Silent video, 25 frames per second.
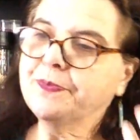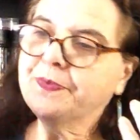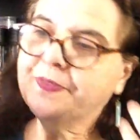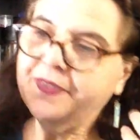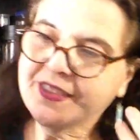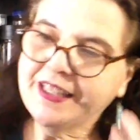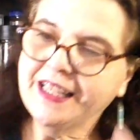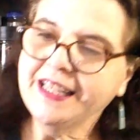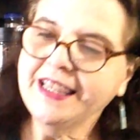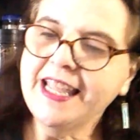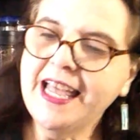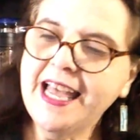
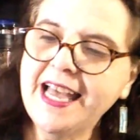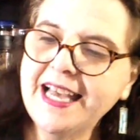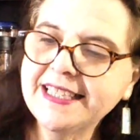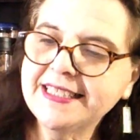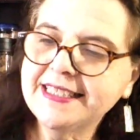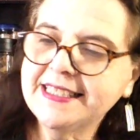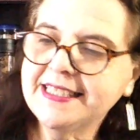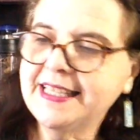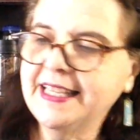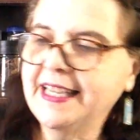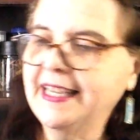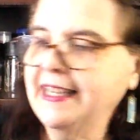the
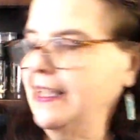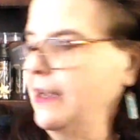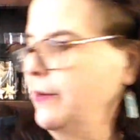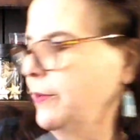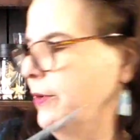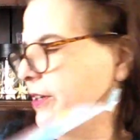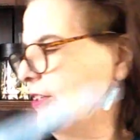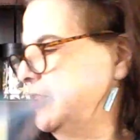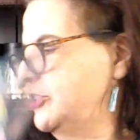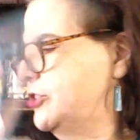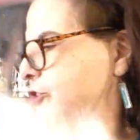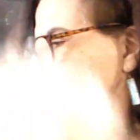last thing I
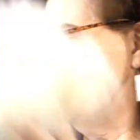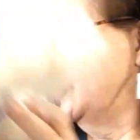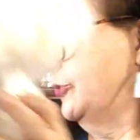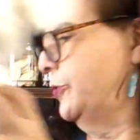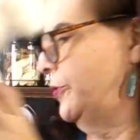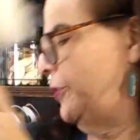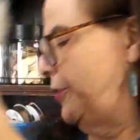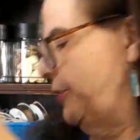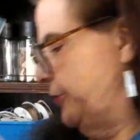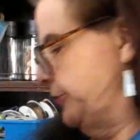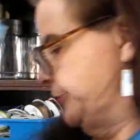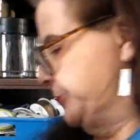want to show
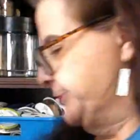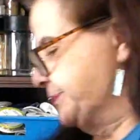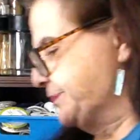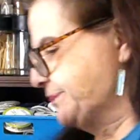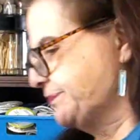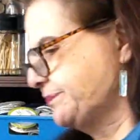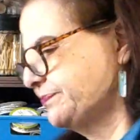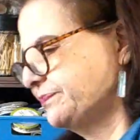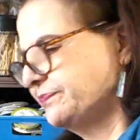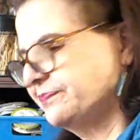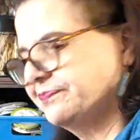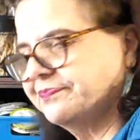you
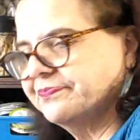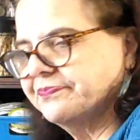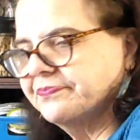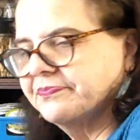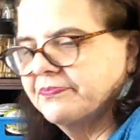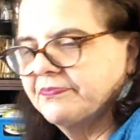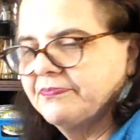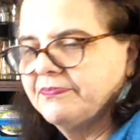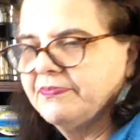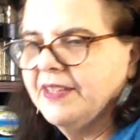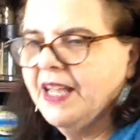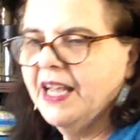
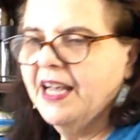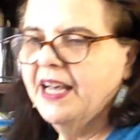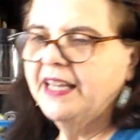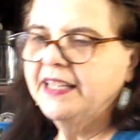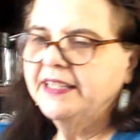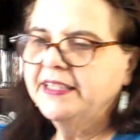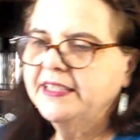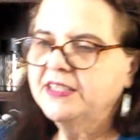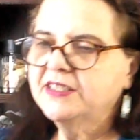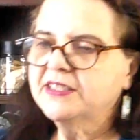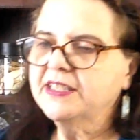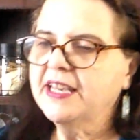are
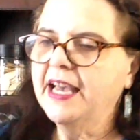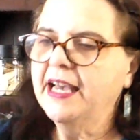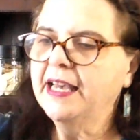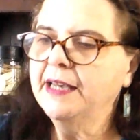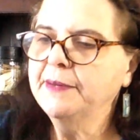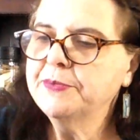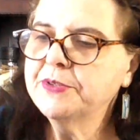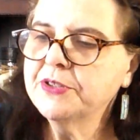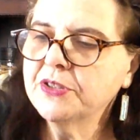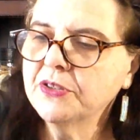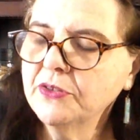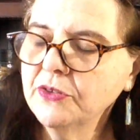these
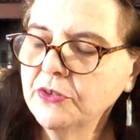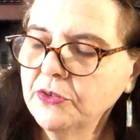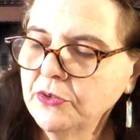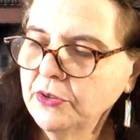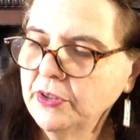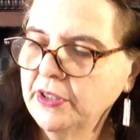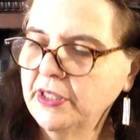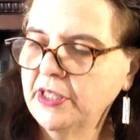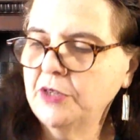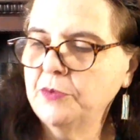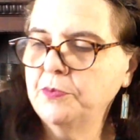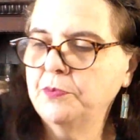
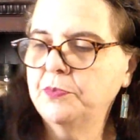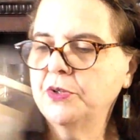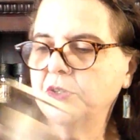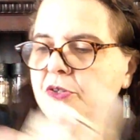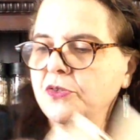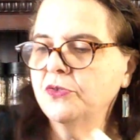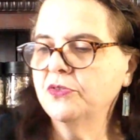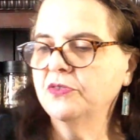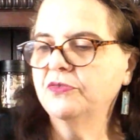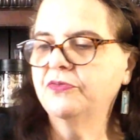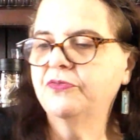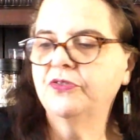absolutely
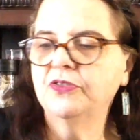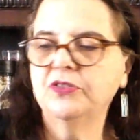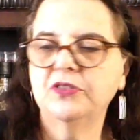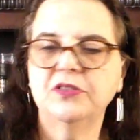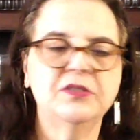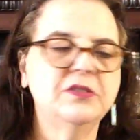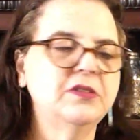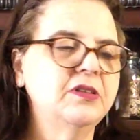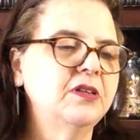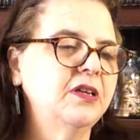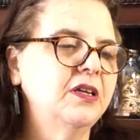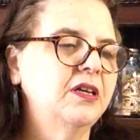
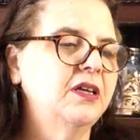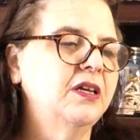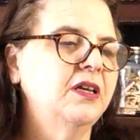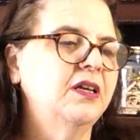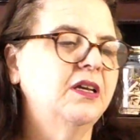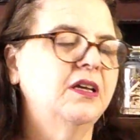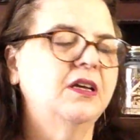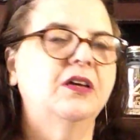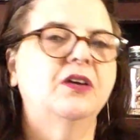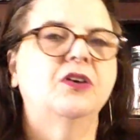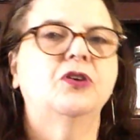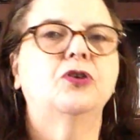beautiful
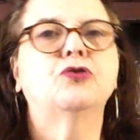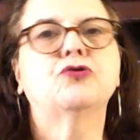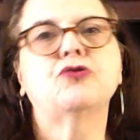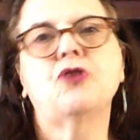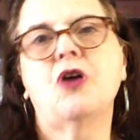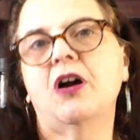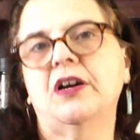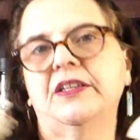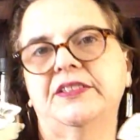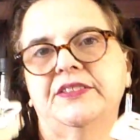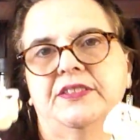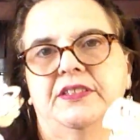
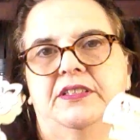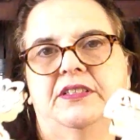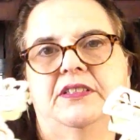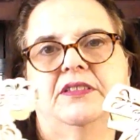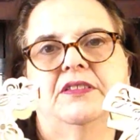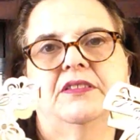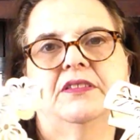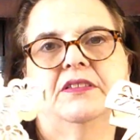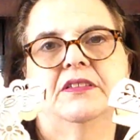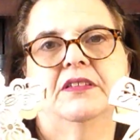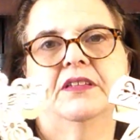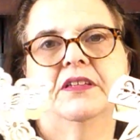
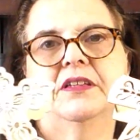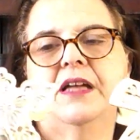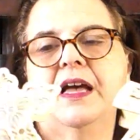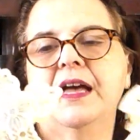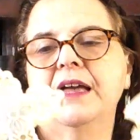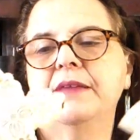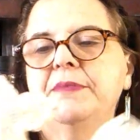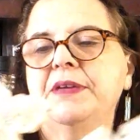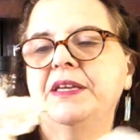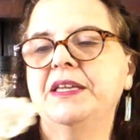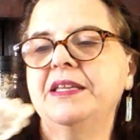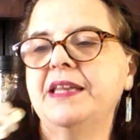crosses.
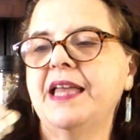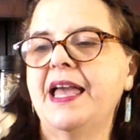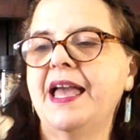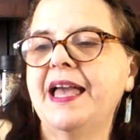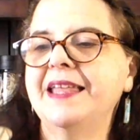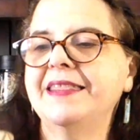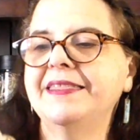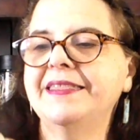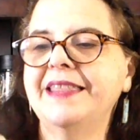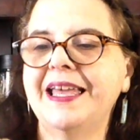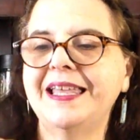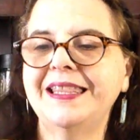I mean,
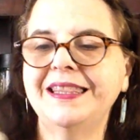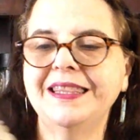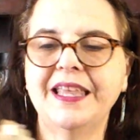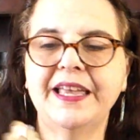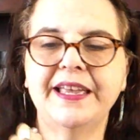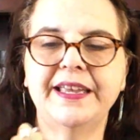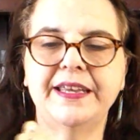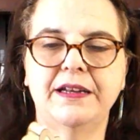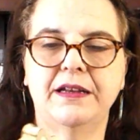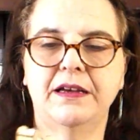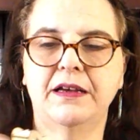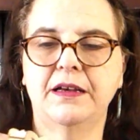and they
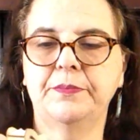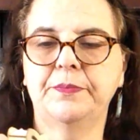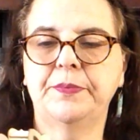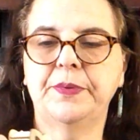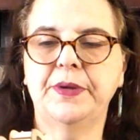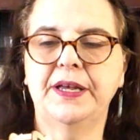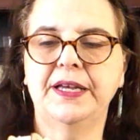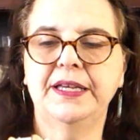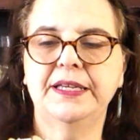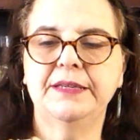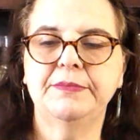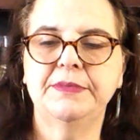light up.
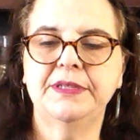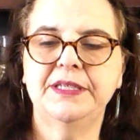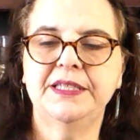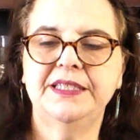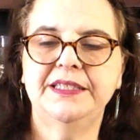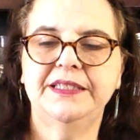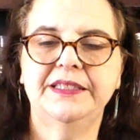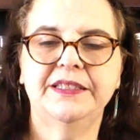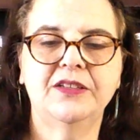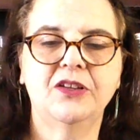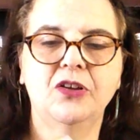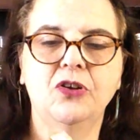I
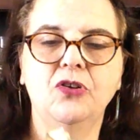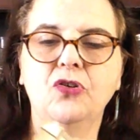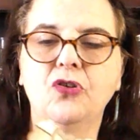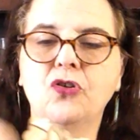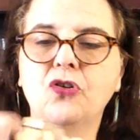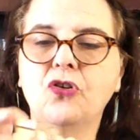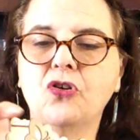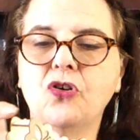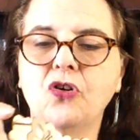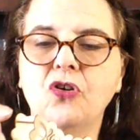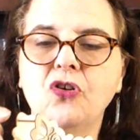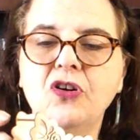mean,
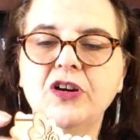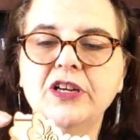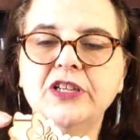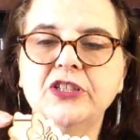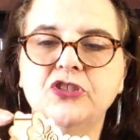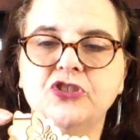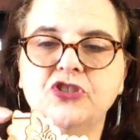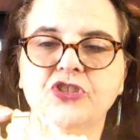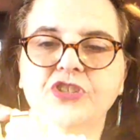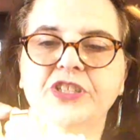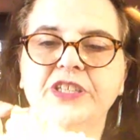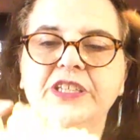
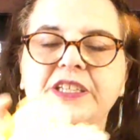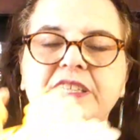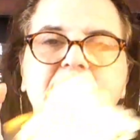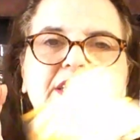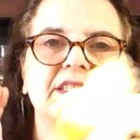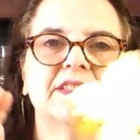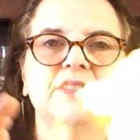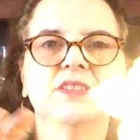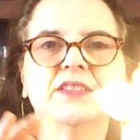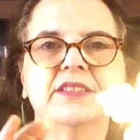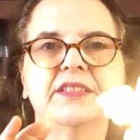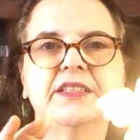
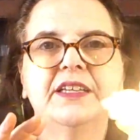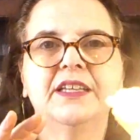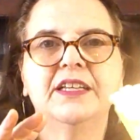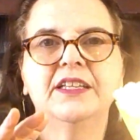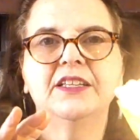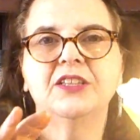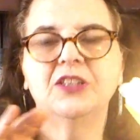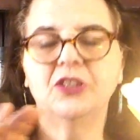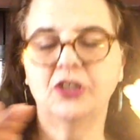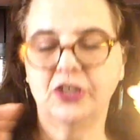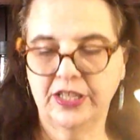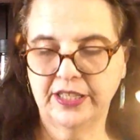gorgeous.
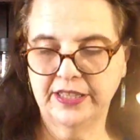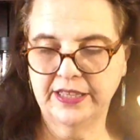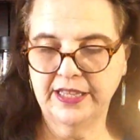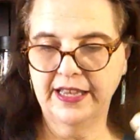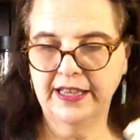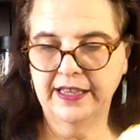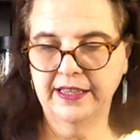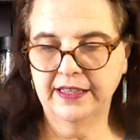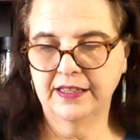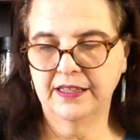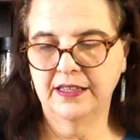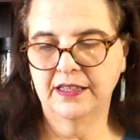Look at
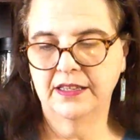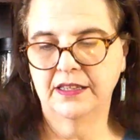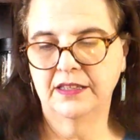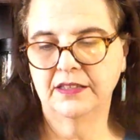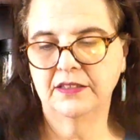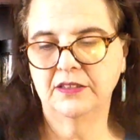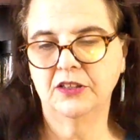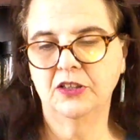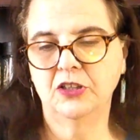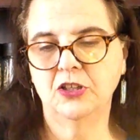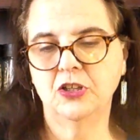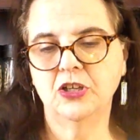that.
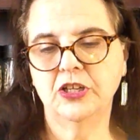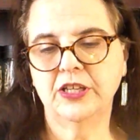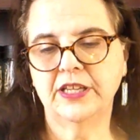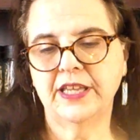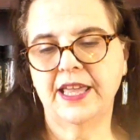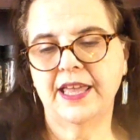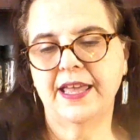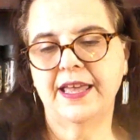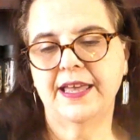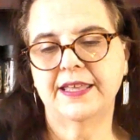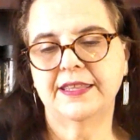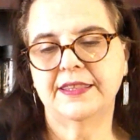Look
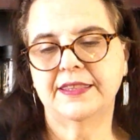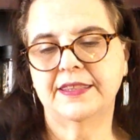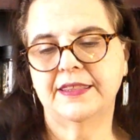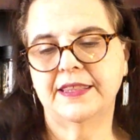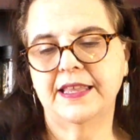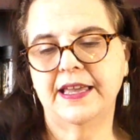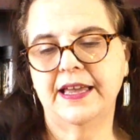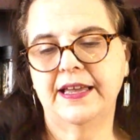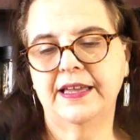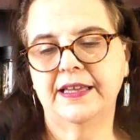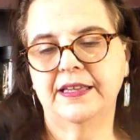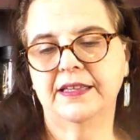at
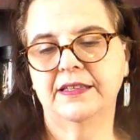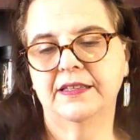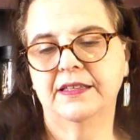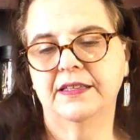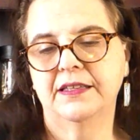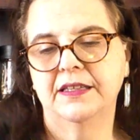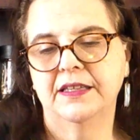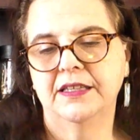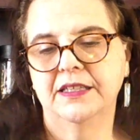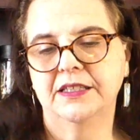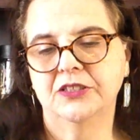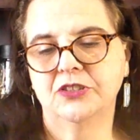that.
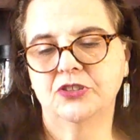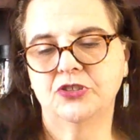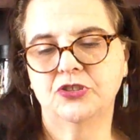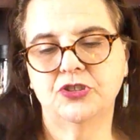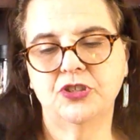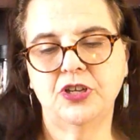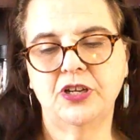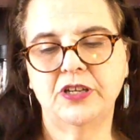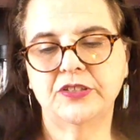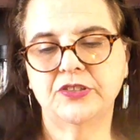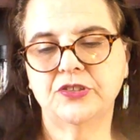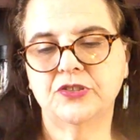
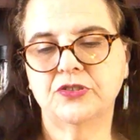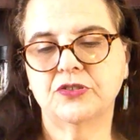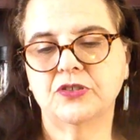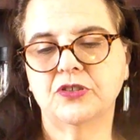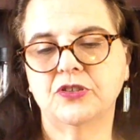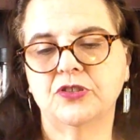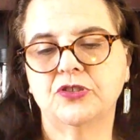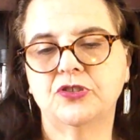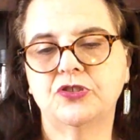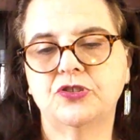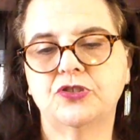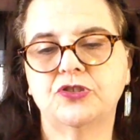Just
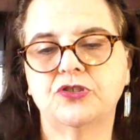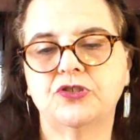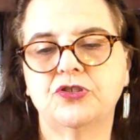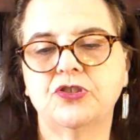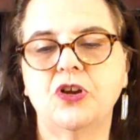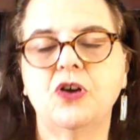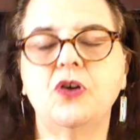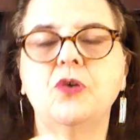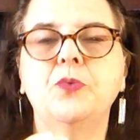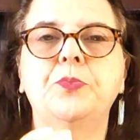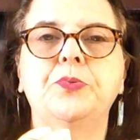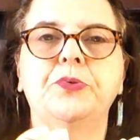
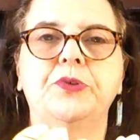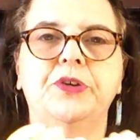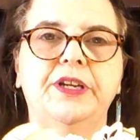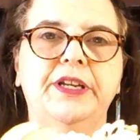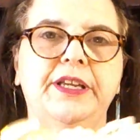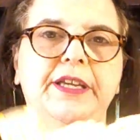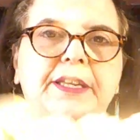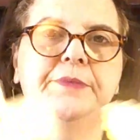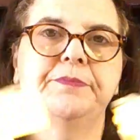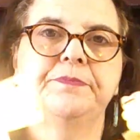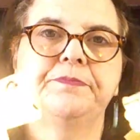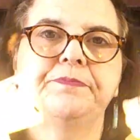so
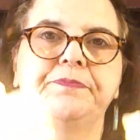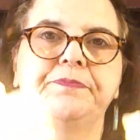pretty.